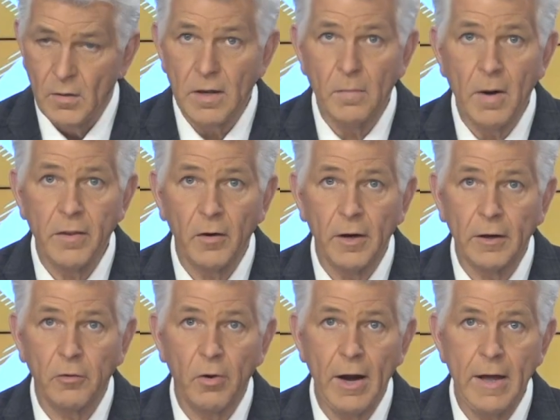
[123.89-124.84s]
Well, the mother
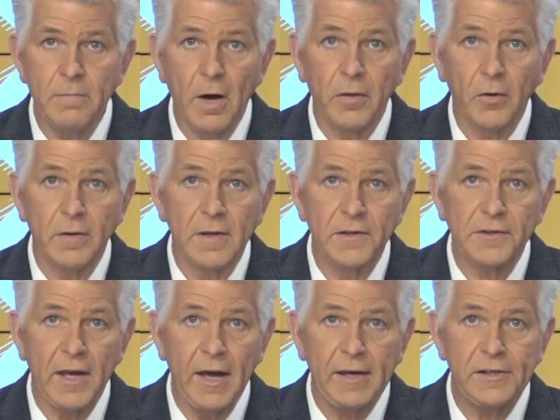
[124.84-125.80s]
and grandmother in
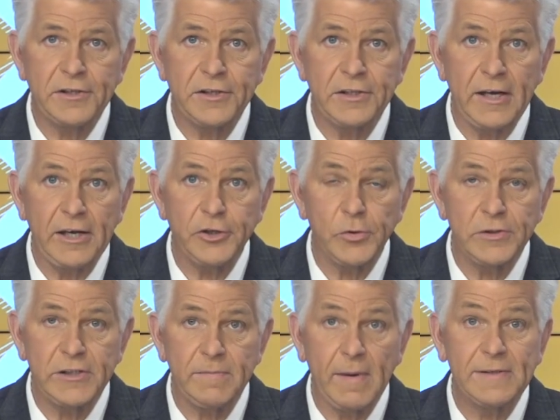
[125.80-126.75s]
this case each
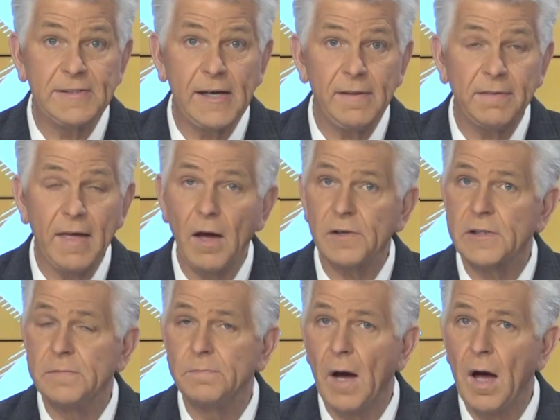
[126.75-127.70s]
received a ten
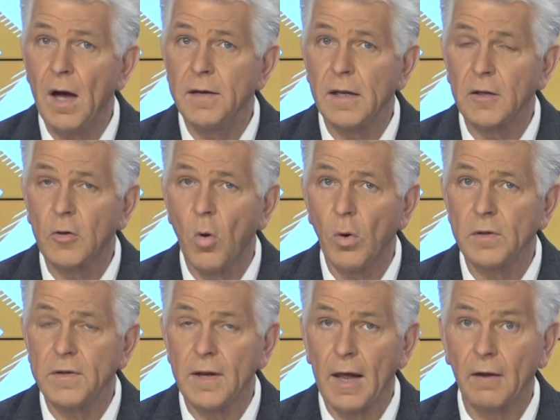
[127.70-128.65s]
thousand dollars bond in
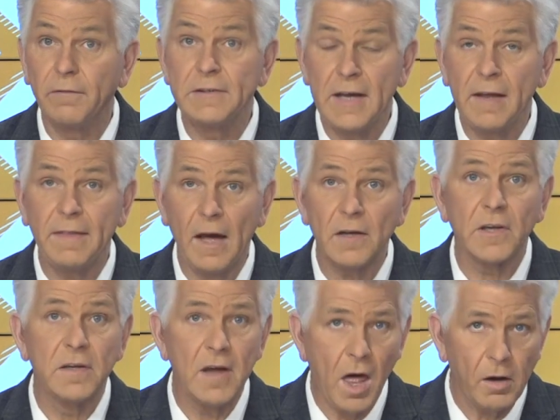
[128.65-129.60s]
court today. ten
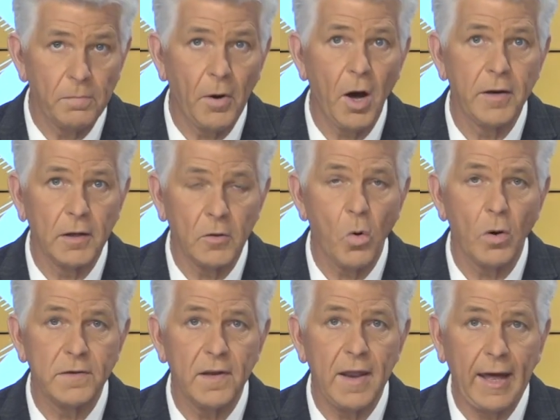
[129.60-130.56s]
thousand dollar bond in
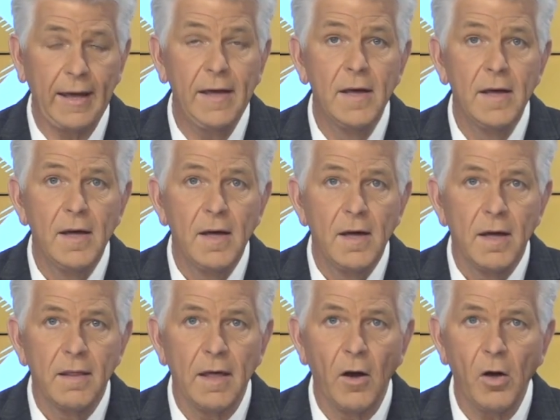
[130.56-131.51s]
court today.
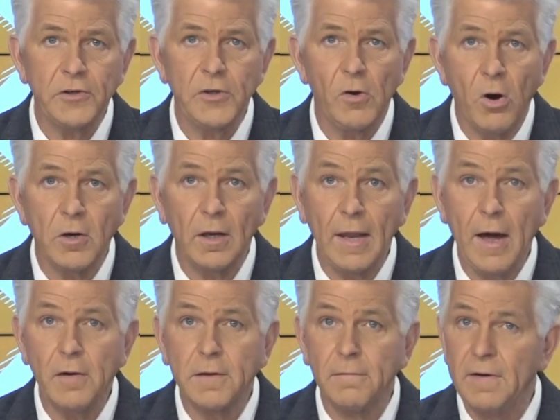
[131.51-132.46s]
They also aren't
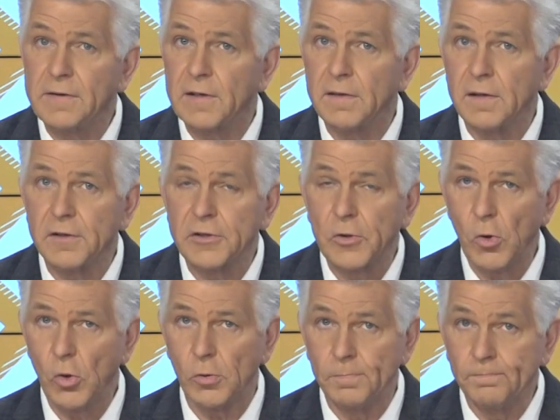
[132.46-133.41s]
allowed to visit the
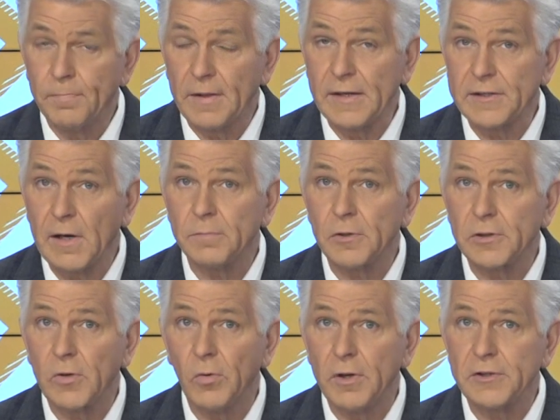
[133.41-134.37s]
school. The Sumter
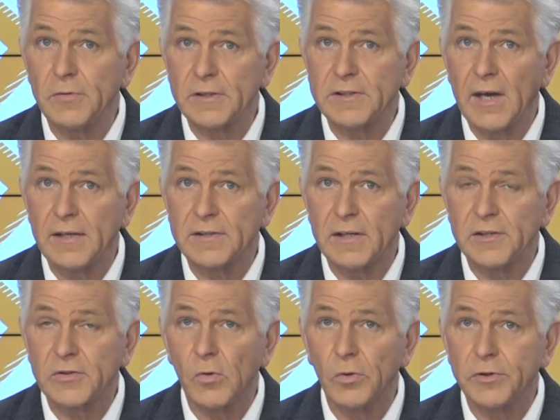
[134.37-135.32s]
School District says
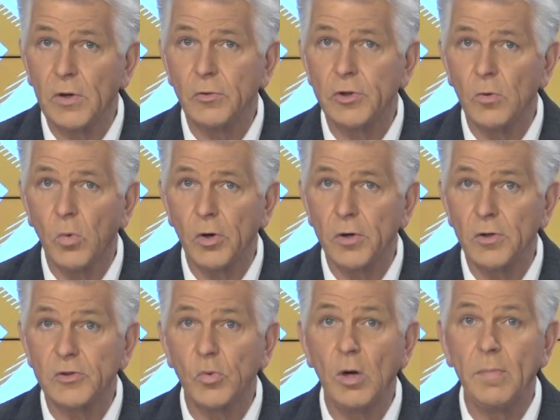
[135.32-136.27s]
that school social
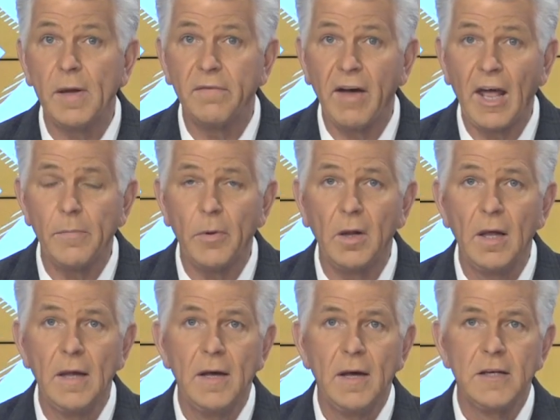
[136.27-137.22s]
workers will be
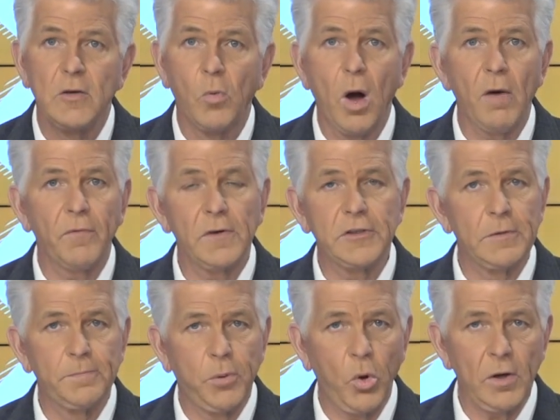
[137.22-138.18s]
available to offer
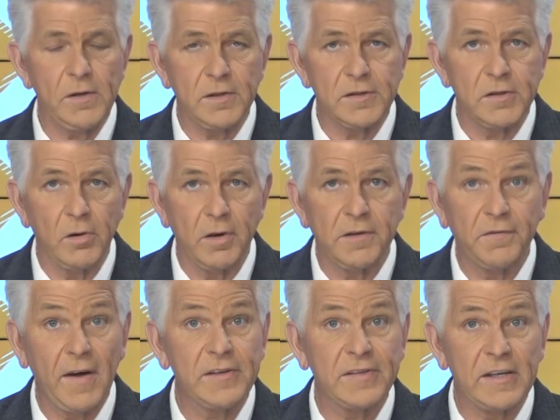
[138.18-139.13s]
support to
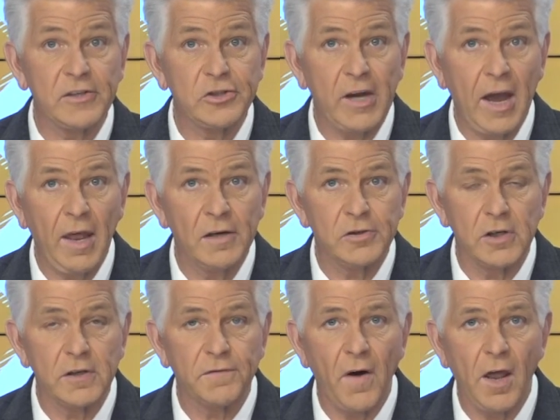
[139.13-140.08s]
students facing
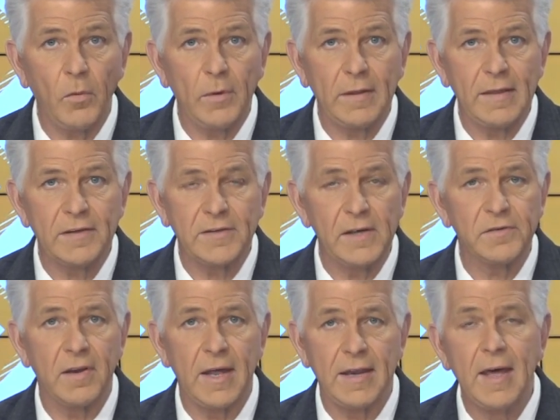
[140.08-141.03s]
challenges following this
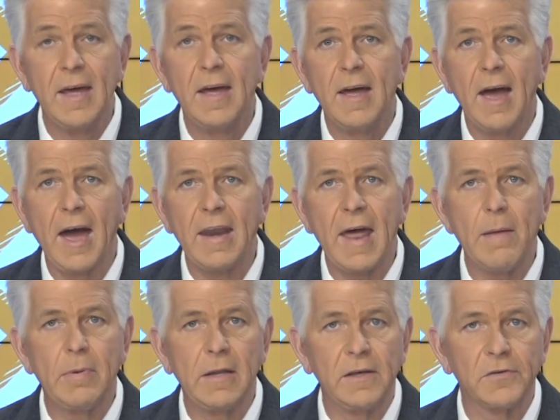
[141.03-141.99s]
incident at
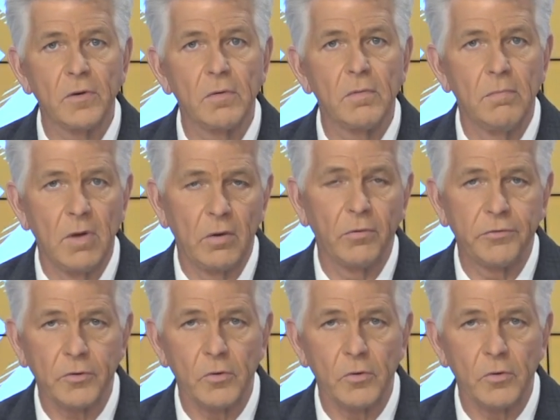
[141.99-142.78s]
Ebenezer Middle